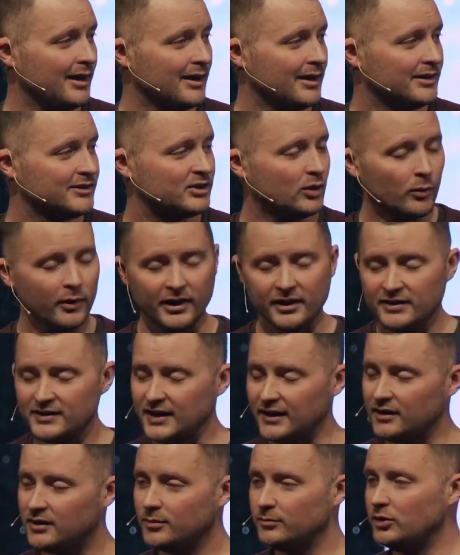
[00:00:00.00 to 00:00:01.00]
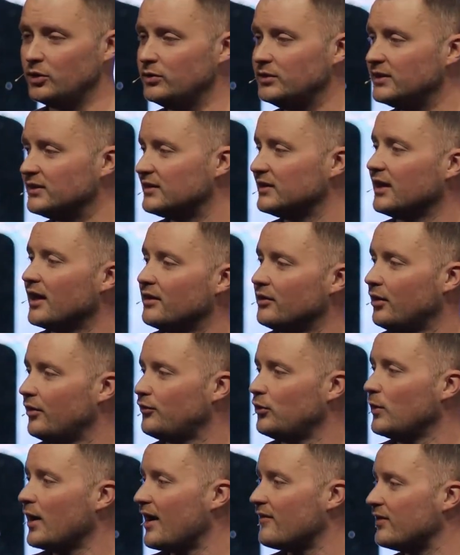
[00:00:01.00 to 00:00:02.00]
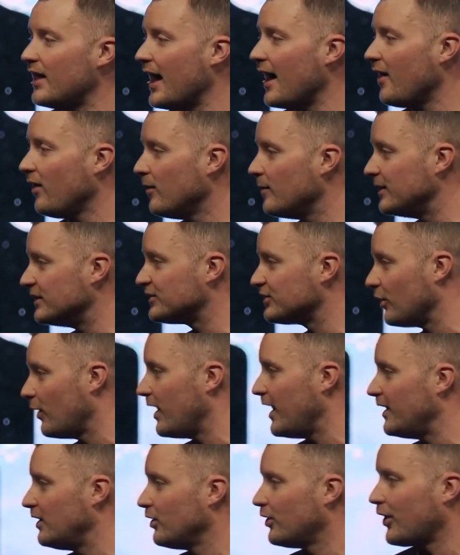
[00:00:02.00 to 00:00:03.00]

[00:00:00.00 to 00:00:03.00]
So we're going to take communion together. If you have the elements, go ahead and